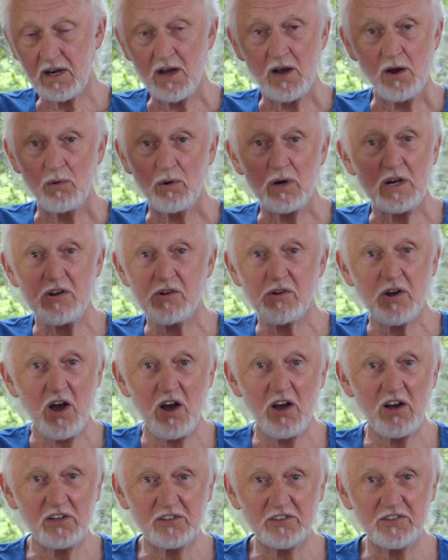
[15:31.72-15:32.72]
well, you
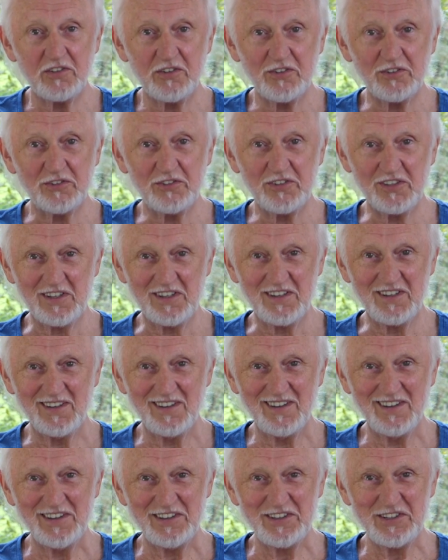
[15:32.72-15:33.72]
can't, you see.
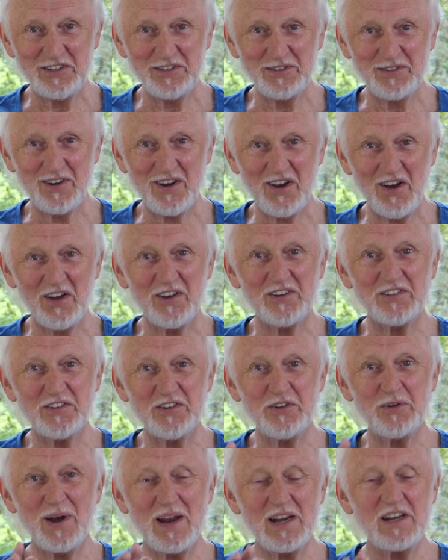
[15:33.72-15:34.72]
You can't
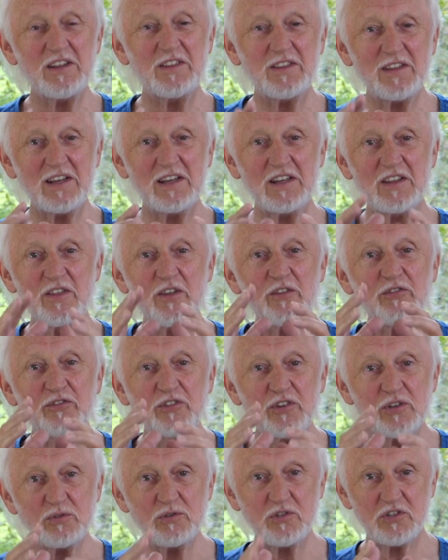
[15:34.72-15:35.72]
do anything in the
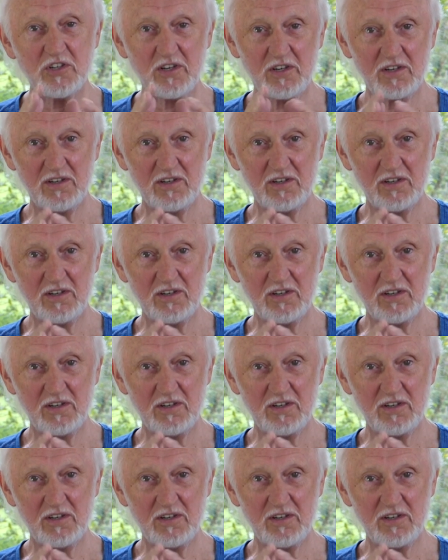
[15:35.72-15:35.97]
future.